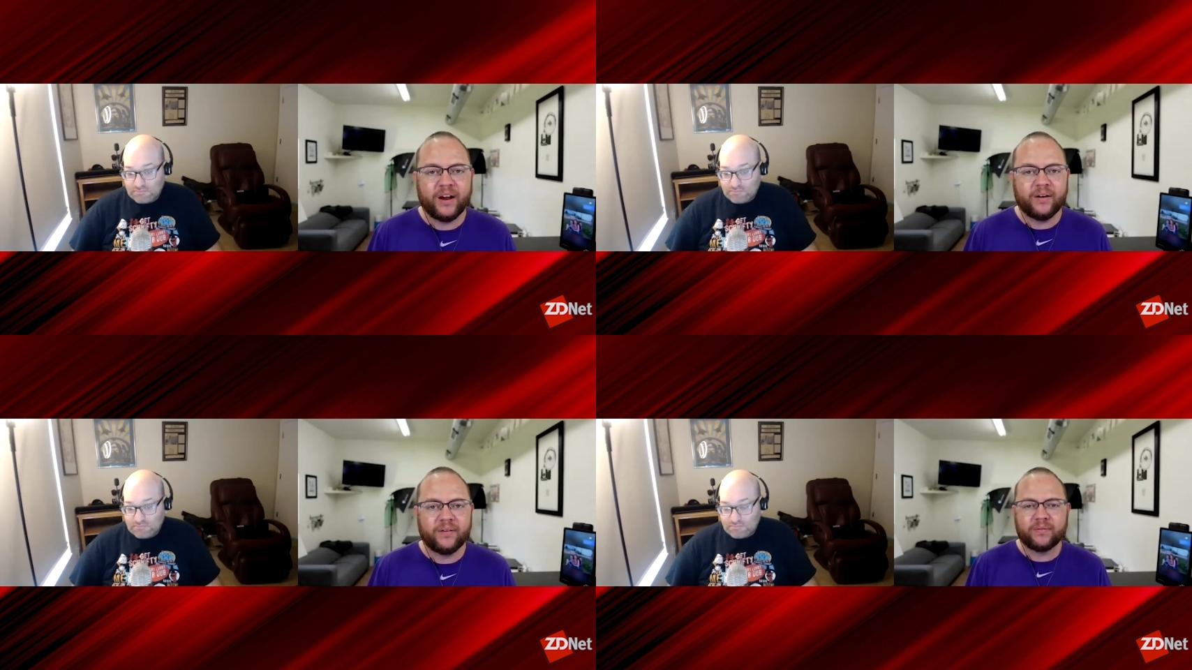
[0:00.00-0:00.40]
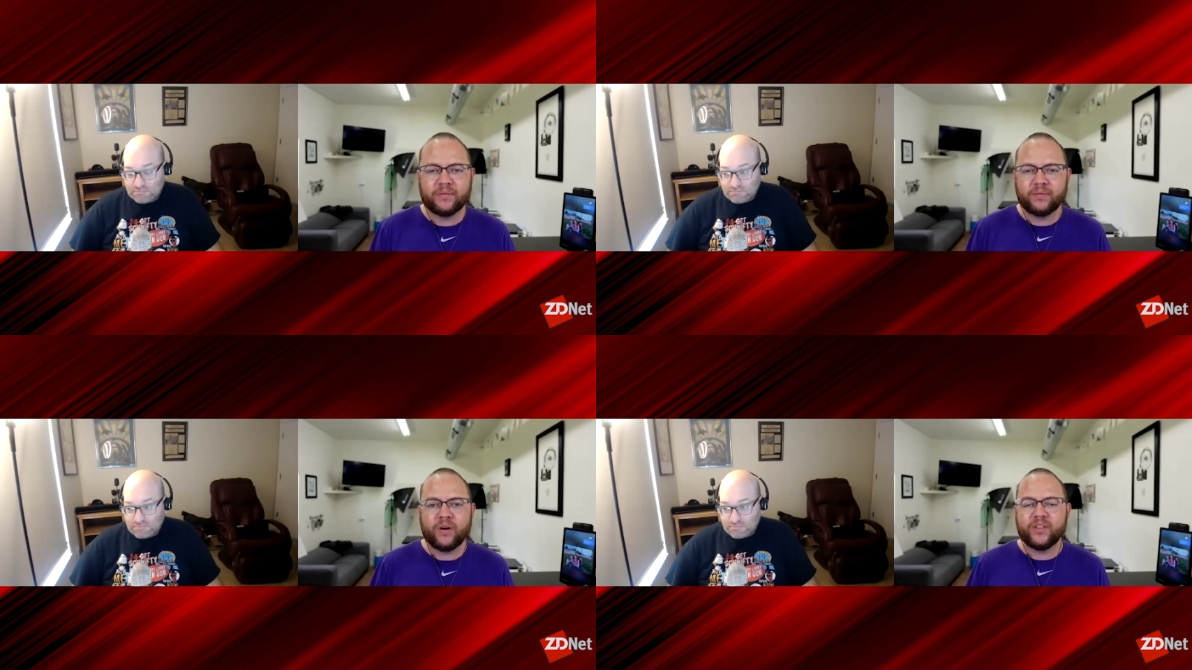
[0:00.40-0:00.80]
Speaker 1: I don't
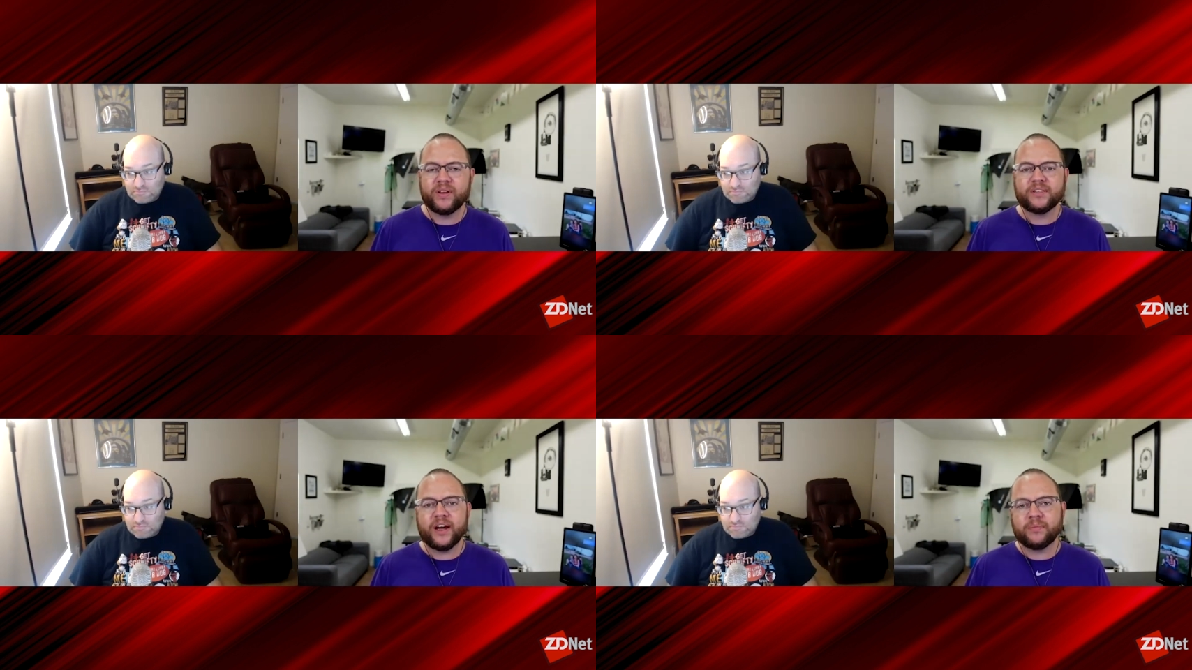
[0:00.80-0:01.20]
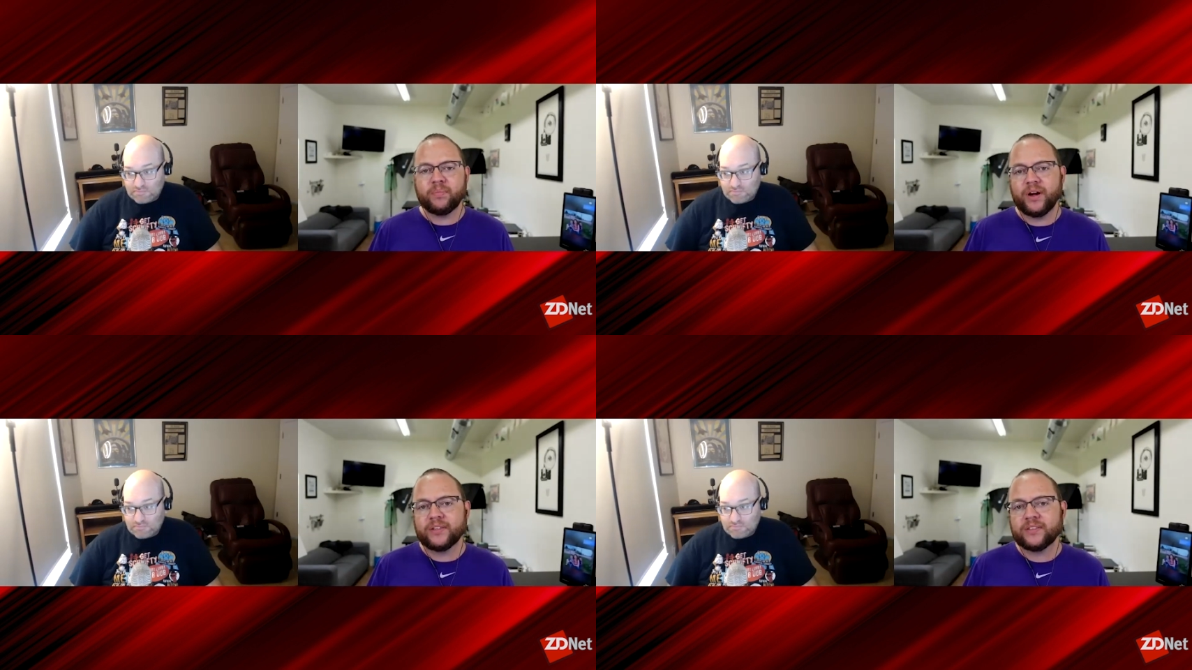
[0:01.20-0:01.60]
recall the exact
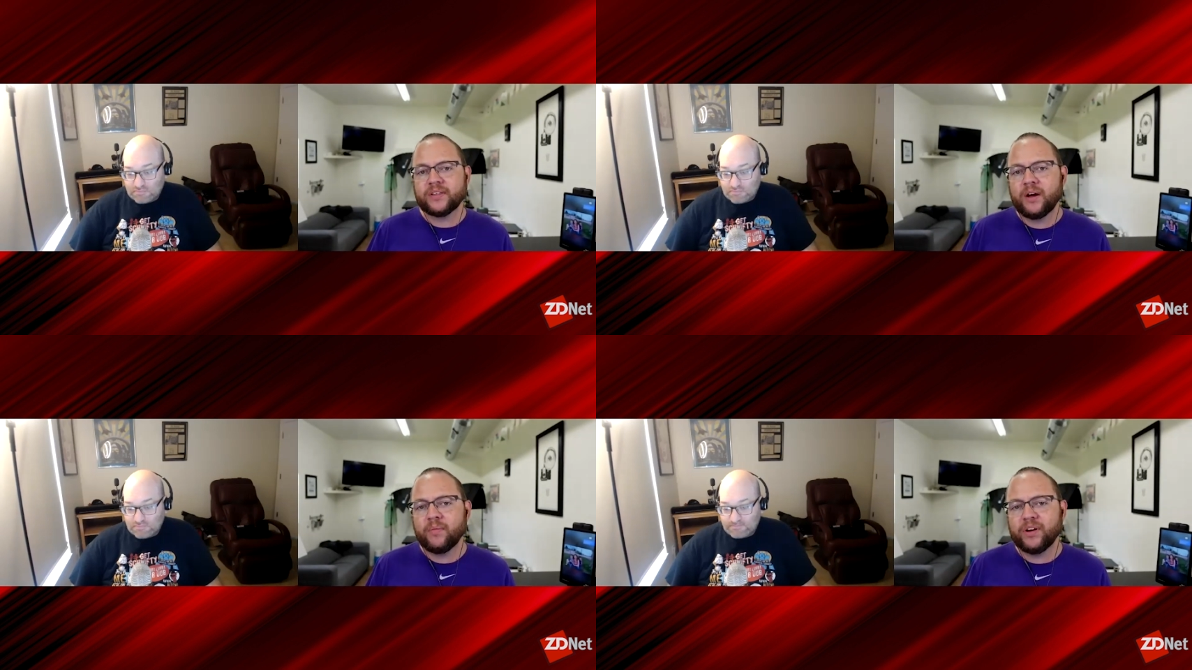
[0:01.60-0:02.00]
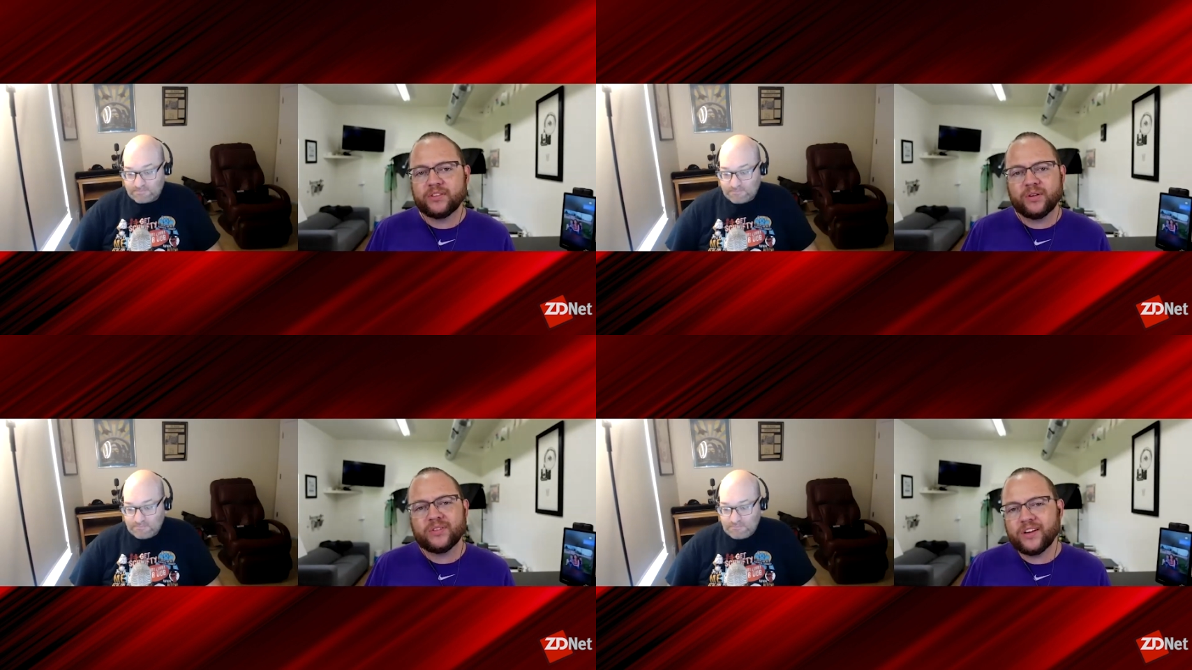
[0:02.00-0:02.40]
price, but
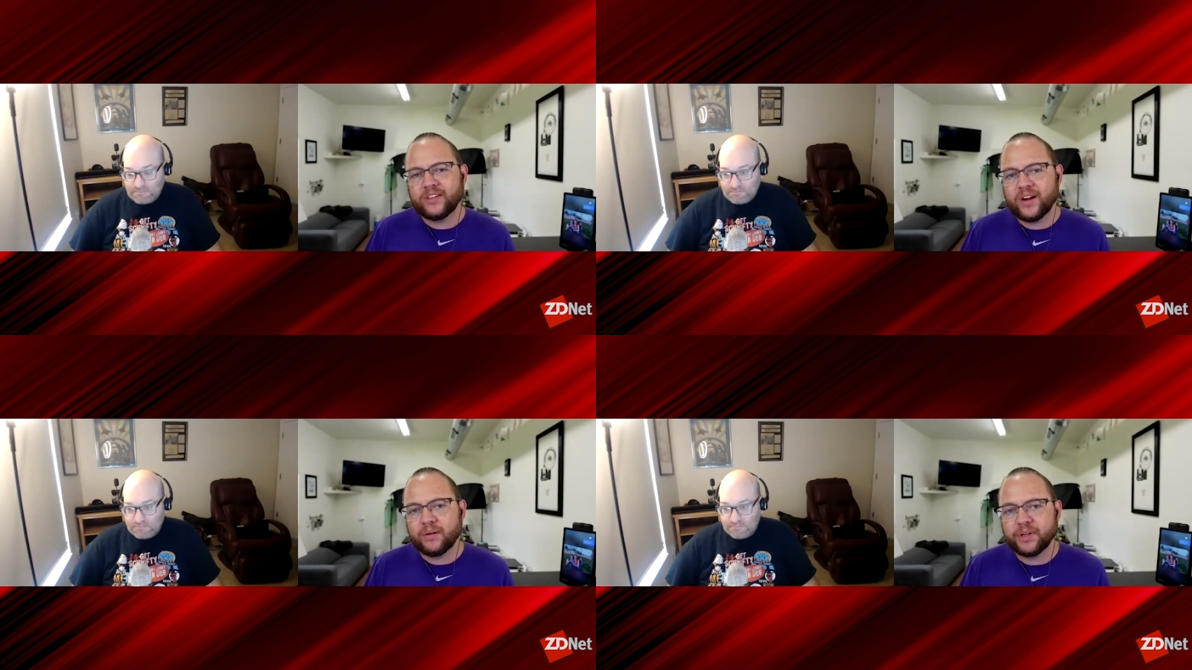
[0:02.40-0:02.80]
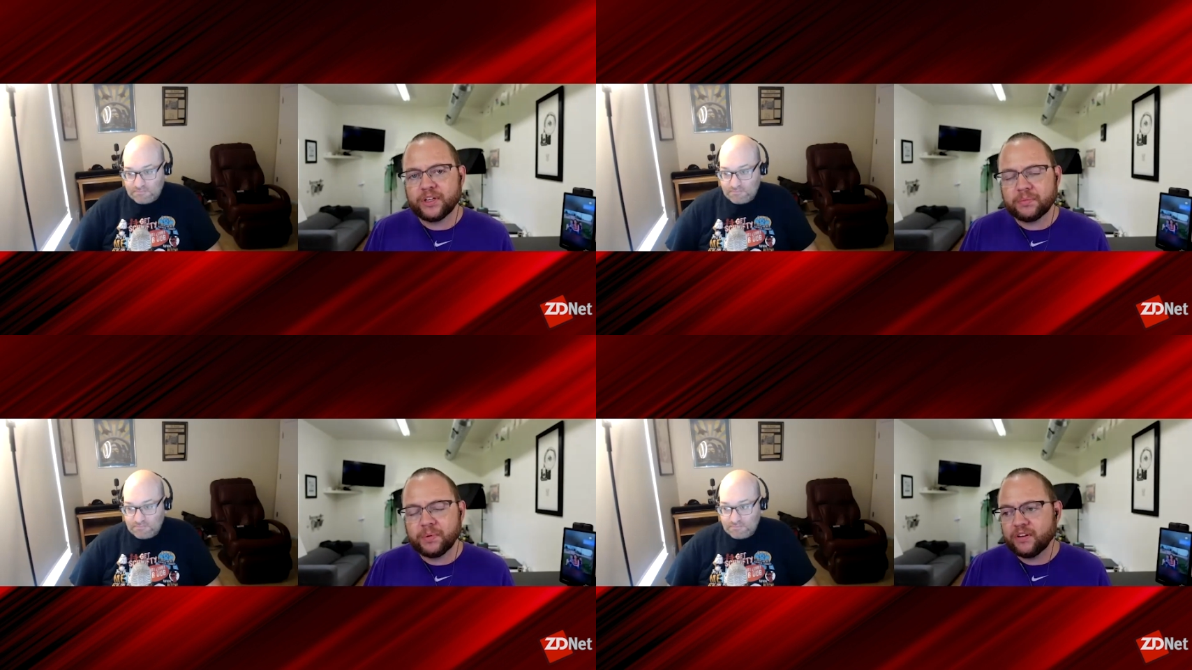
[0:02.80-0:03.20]
so it's not terribly
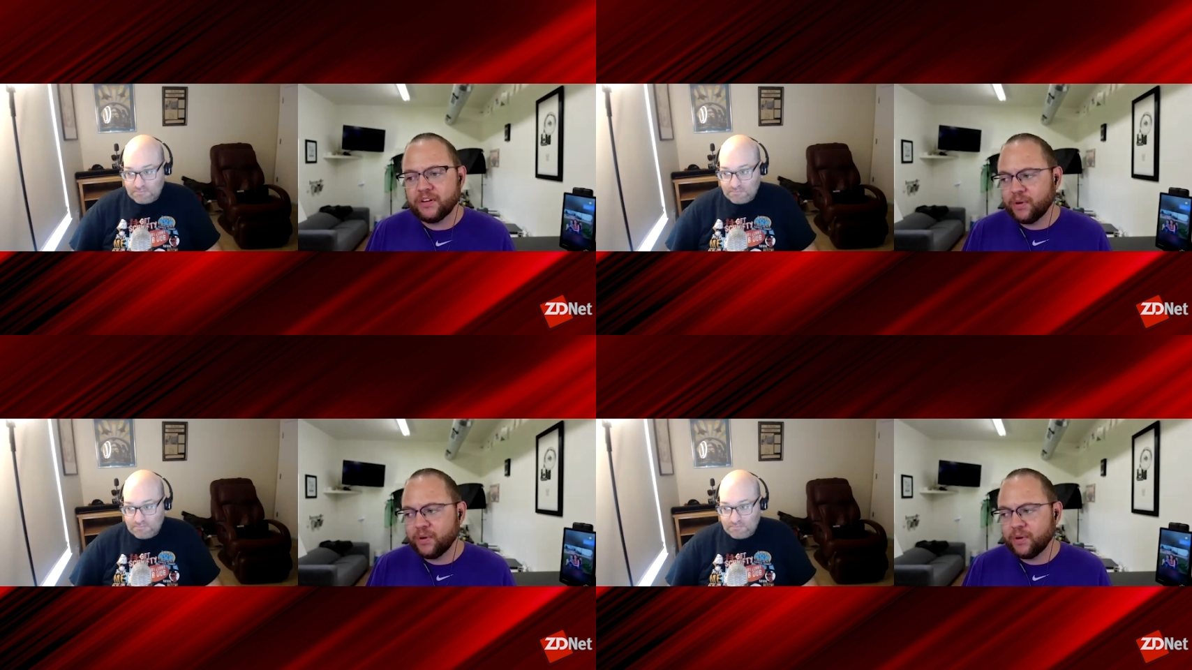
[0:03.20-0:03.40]
expensive.